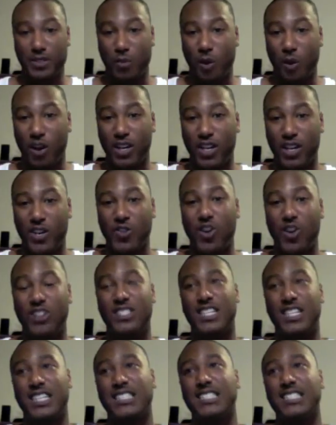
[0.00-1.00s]
walking
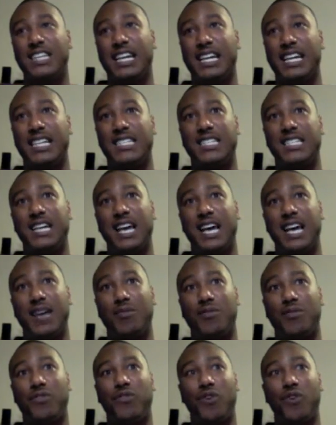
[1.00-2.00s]
across that stage and
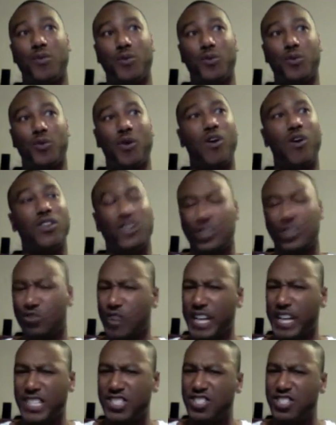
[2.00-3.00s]
performing where all the
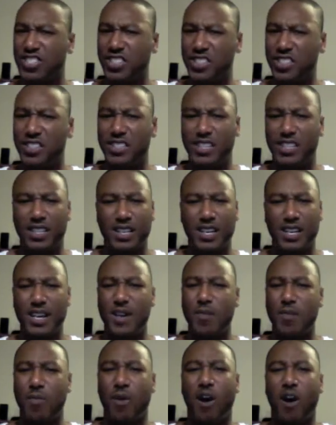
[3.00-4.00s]
greats stood, the
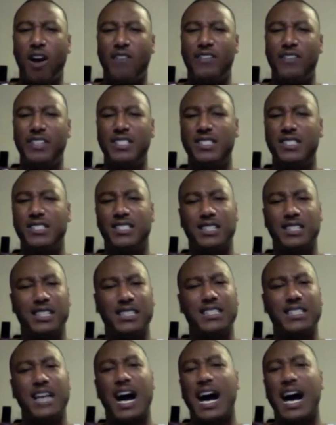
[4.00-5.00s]
Marvins and
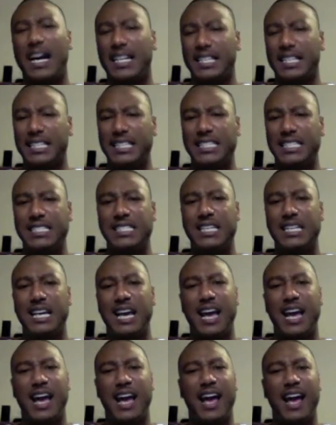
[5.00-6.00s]
the Donnies
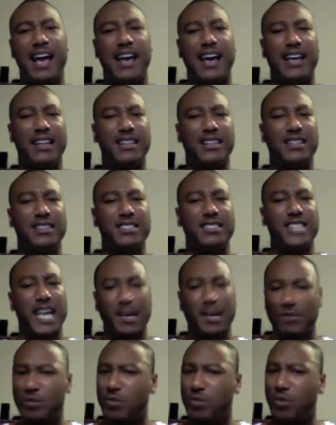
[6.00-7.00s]
and the
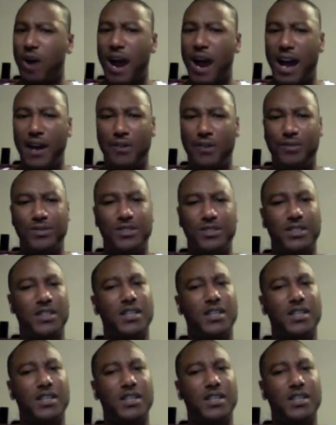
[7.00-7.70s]
James Browns.